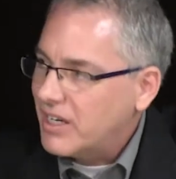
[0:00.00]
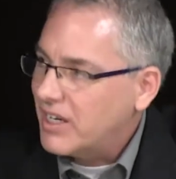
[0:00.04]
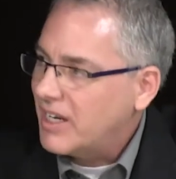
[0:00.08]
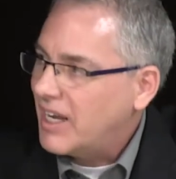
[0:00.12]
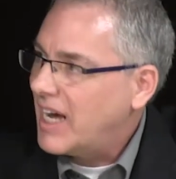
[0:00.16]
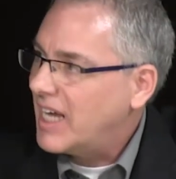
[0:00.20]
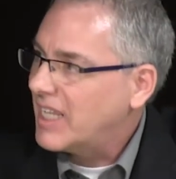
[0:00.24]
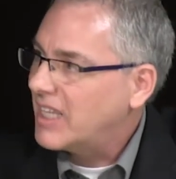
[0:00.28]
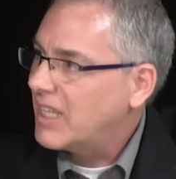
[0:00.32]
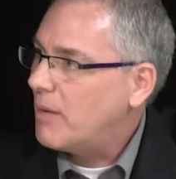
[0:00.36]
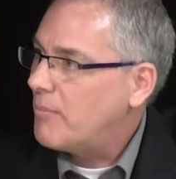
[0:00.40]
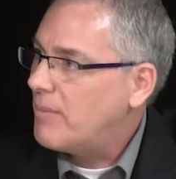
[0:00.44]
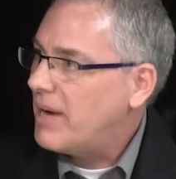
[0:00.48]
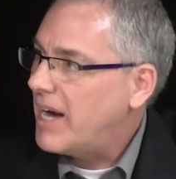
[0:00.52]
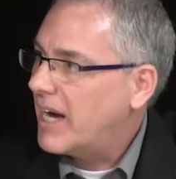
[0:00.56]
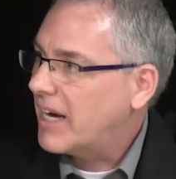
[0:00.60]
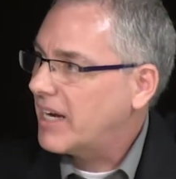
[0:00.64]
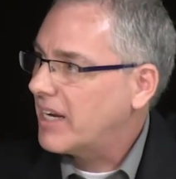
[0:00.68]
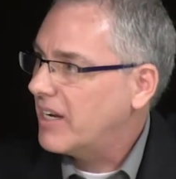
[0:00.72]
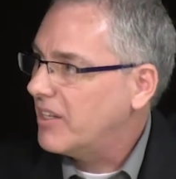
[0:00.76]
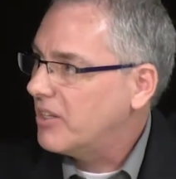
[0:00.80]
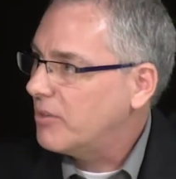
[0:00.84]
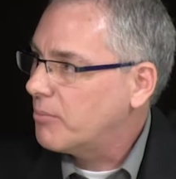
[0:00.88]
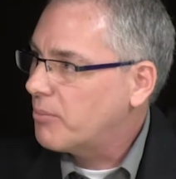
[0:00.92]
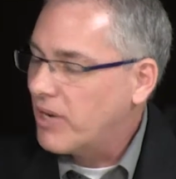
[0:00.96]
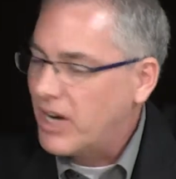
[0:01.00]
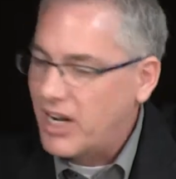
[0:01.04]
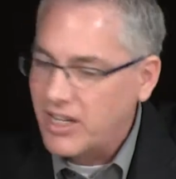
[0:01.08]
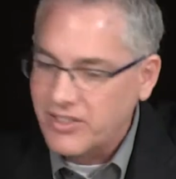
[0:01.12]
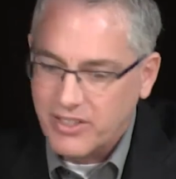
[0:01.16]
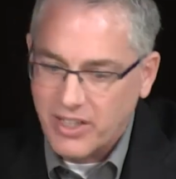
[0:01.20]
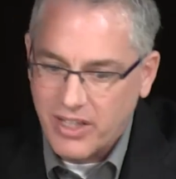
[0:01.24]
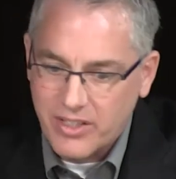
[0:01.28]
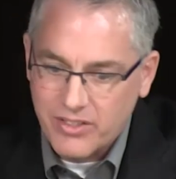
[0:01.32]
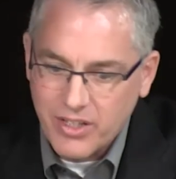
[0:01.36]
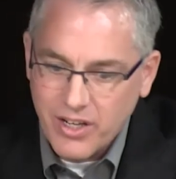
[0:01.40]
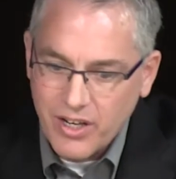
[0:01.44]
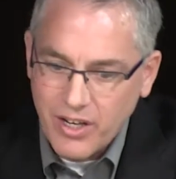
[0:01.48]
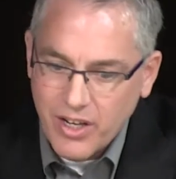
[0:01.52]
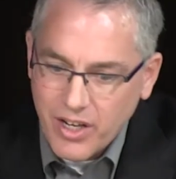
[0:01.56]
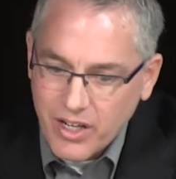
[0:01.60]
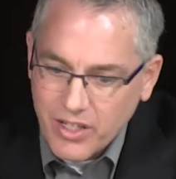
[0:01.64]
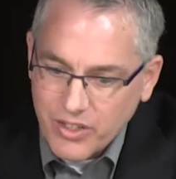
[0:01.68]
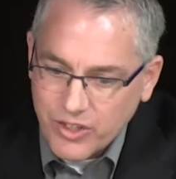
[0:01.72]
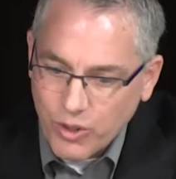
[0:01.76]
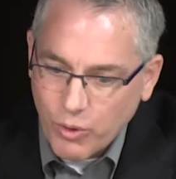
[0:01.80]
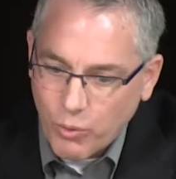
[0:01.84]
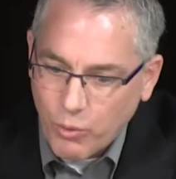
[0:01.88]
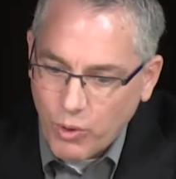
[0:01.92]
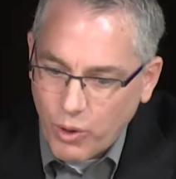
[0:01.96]
at that back end of the process.
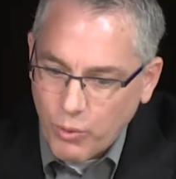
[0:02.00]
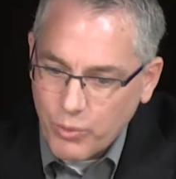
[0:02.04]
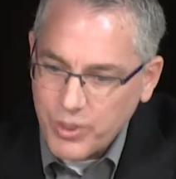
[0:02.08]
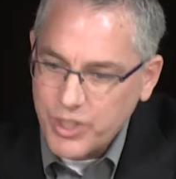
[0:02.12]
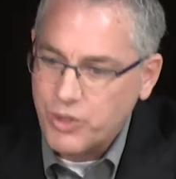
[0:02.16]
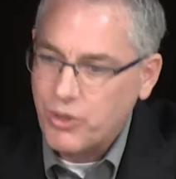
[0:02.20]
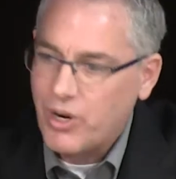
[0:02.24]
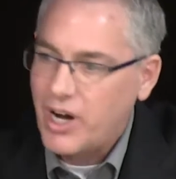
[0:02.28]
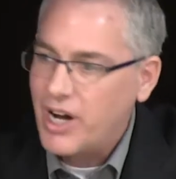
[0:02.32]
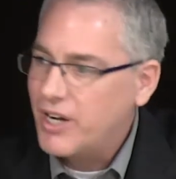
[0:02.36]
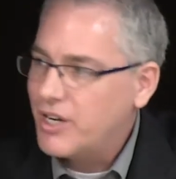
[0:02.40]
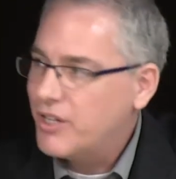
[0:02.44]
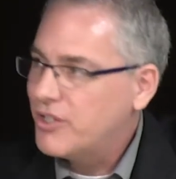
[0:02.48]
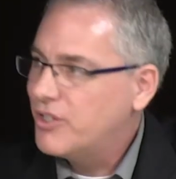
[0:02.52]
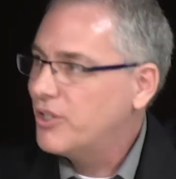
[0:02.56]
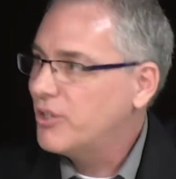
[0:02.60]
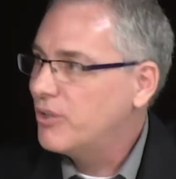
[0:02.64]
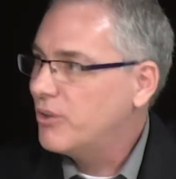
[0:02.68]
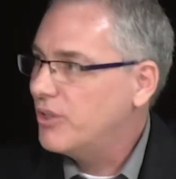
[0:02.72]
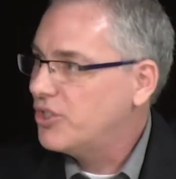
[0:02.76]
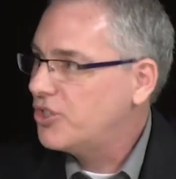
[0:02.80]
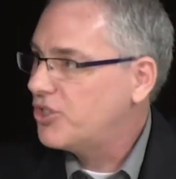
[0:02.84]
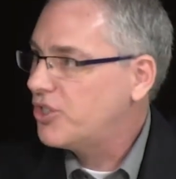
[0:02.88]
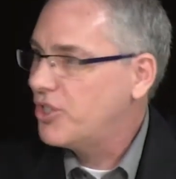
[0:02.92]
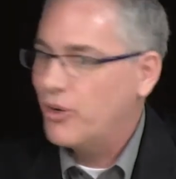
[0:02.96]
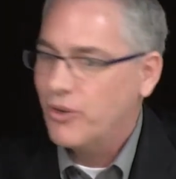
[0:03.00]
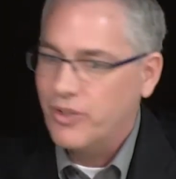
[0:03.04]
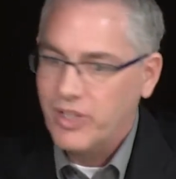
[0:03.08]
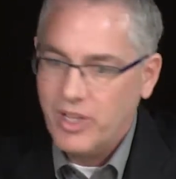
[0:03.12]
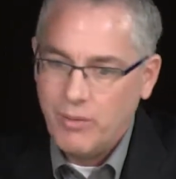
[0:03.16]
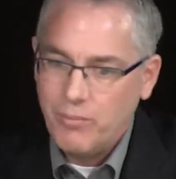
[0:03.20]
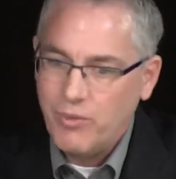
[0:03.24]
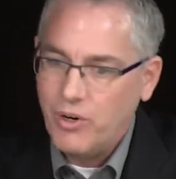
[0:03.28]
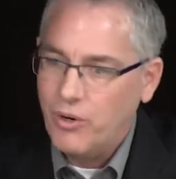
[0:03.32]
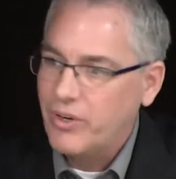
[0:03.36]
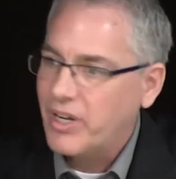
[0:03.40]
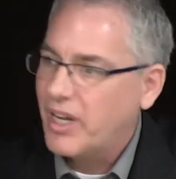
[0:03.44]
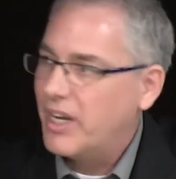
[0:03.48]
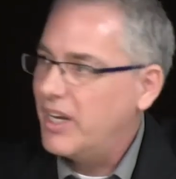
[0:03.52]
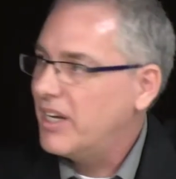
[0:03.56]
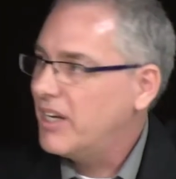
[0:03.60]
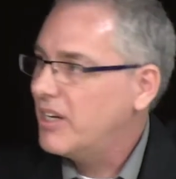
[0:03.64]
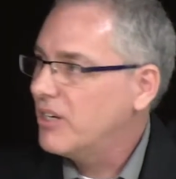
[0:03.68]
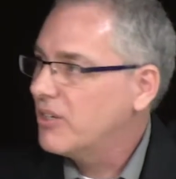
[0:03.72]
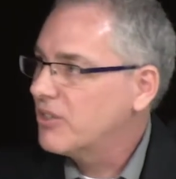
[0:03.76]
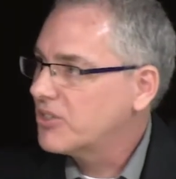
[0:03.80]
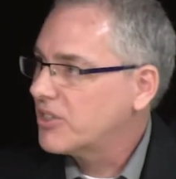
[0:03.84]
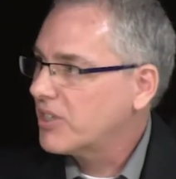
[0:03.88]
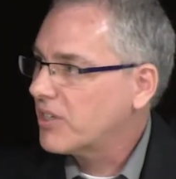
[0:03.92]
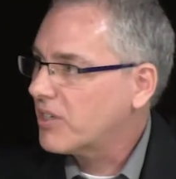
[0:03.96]
So what we try to do is show them, okay,
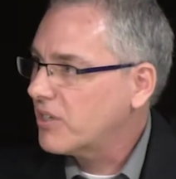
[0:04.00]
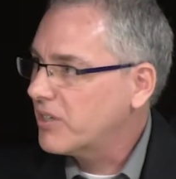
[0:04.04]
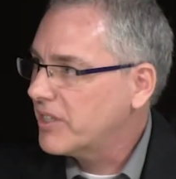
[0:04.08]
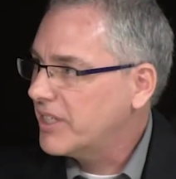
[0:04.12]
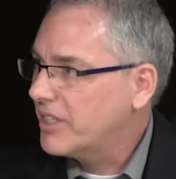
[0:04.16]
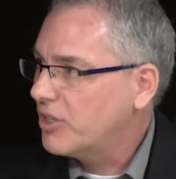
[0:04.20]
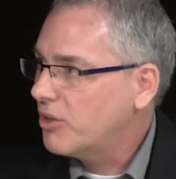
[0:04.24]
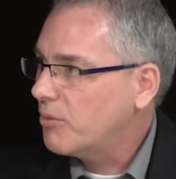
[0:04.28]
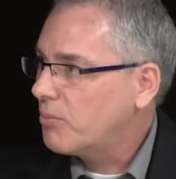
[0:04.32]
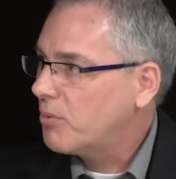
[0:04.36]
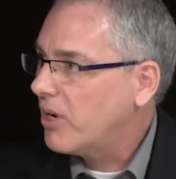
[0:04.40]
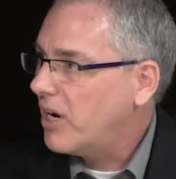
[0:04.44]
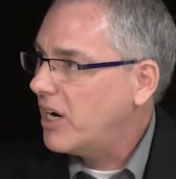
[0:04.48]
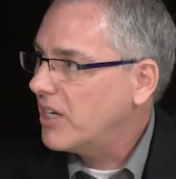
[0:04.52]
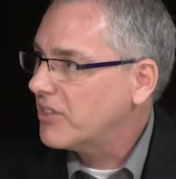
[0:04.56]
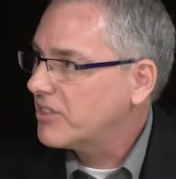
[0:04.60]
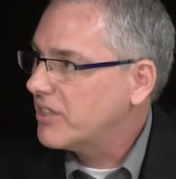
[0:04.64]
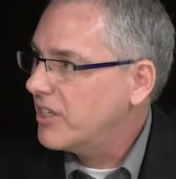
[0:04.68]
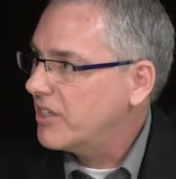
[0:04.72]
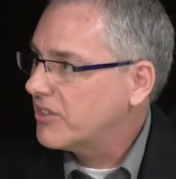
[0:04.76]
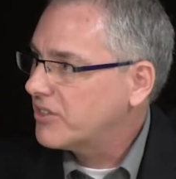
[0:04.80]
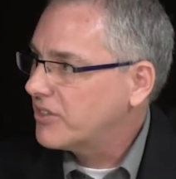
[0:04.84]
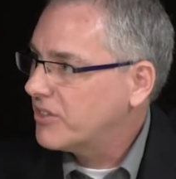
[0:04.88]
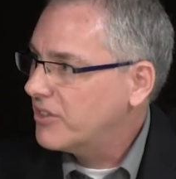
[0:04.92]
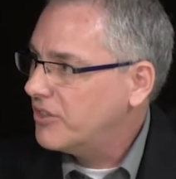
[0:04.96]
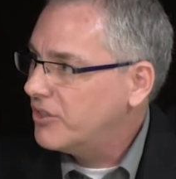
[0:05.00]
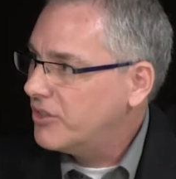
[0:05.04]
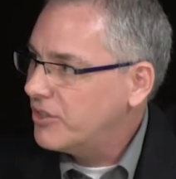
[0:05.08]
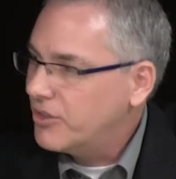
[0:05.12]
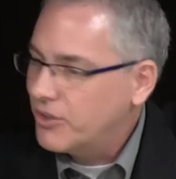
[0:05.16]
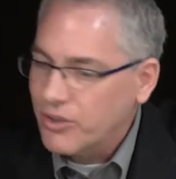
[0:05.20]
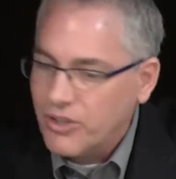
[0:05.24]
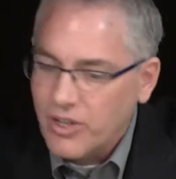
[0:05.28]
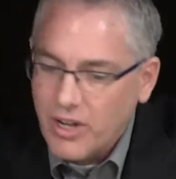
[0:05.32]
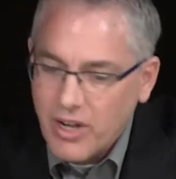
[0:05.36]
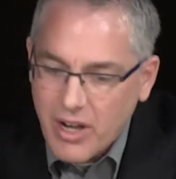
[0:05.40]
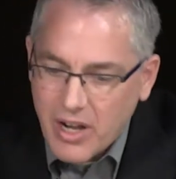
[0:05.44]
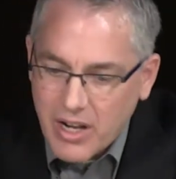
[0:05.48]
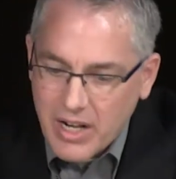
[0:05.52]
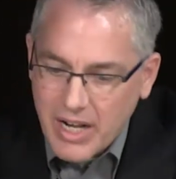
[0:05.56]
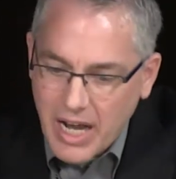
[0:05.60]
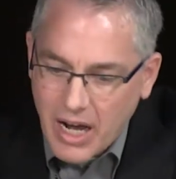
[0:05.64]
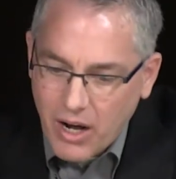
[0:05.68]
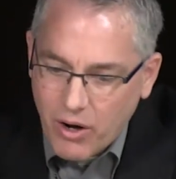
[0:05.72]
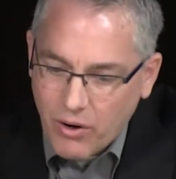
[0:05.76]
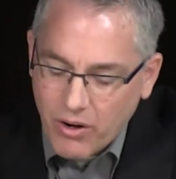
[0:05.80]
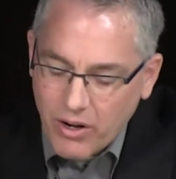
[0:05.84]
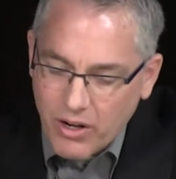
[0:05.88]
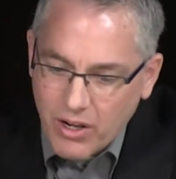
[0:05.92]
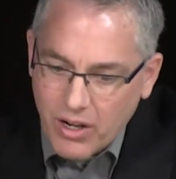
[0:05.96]
here's a cleaner process to do.
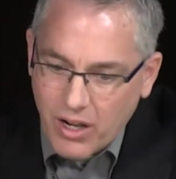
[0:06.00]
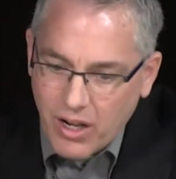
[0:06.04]
Now,